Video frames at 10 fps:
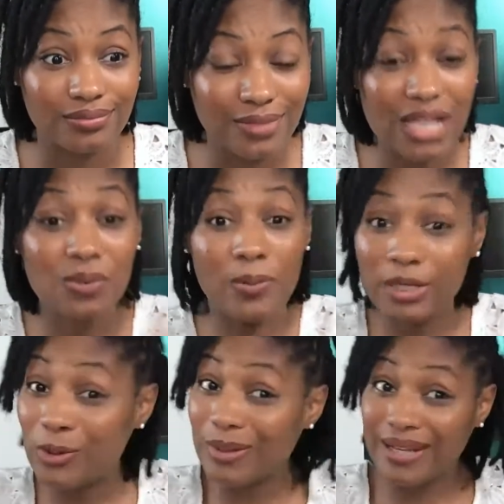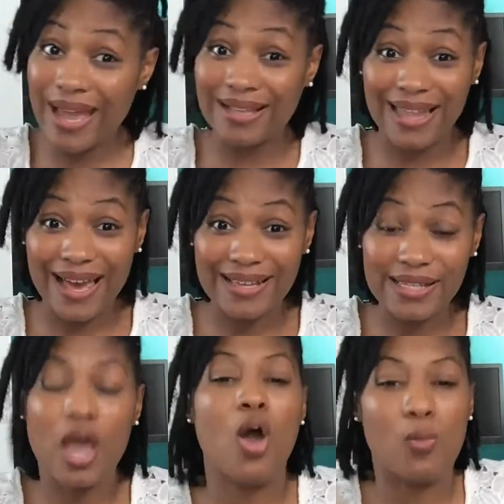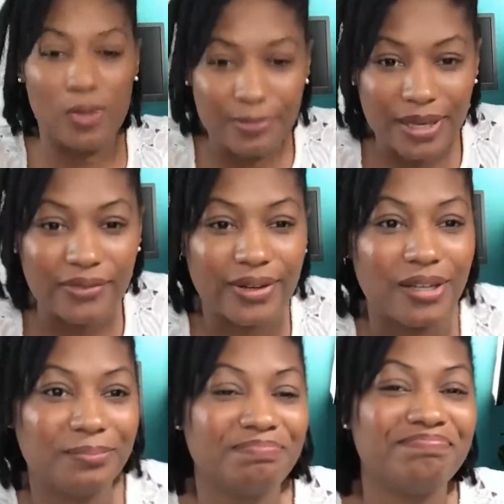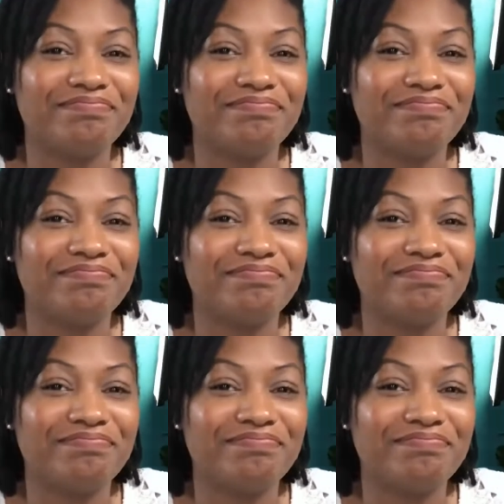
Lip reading: Guess what we're doing today, class? We pivoting.